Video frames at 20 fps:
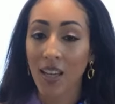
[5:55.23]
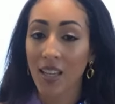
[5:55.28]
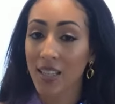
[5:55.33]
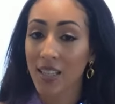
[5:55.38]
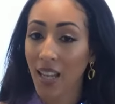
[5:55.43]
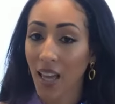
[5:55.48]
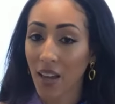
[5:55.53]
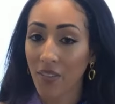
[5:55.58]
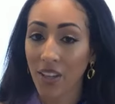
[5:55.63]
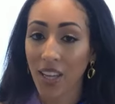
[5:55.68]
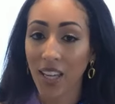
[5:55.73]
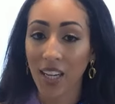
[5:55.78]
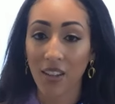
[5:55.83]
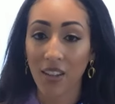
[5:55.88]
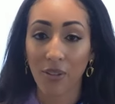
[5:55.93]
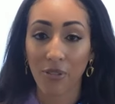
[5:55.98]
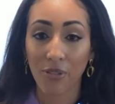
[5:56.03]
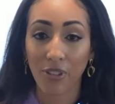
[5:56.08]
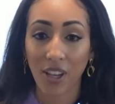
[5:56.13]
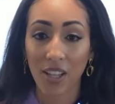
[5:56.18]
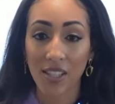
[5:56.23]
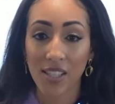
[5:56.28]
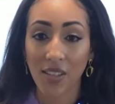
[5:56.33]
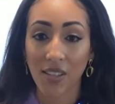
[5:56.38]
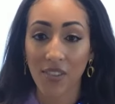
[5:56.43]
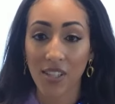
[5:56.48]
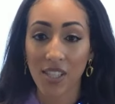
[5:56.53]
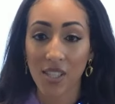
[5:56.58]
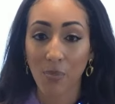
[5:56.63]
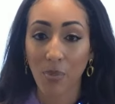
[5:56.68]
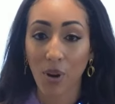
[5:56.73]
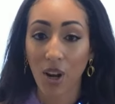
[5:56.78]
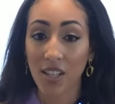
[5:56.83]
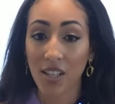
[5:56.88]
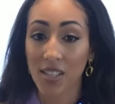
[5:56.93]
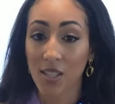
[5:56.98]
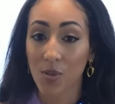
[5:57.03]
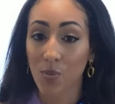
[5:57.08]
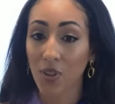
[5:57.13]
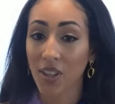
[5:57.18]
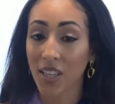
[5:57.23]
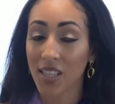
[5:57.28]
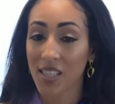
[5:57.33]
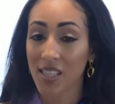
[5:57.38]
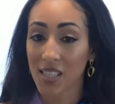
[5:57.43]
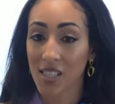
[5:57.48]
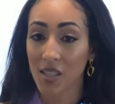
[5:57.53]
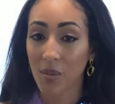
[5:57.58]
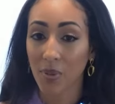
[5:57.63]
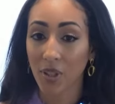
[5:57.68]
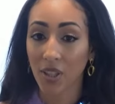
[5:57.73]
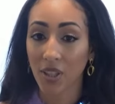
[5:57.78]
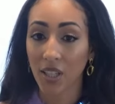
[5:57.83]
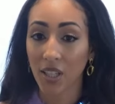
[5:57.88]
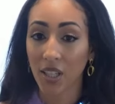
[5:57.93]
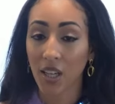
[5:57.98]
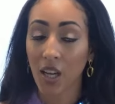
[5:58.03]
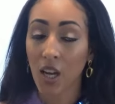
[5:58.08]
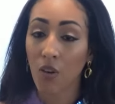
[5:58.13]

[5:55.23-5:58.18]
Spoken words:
Navigating the fiancé visa process with a disability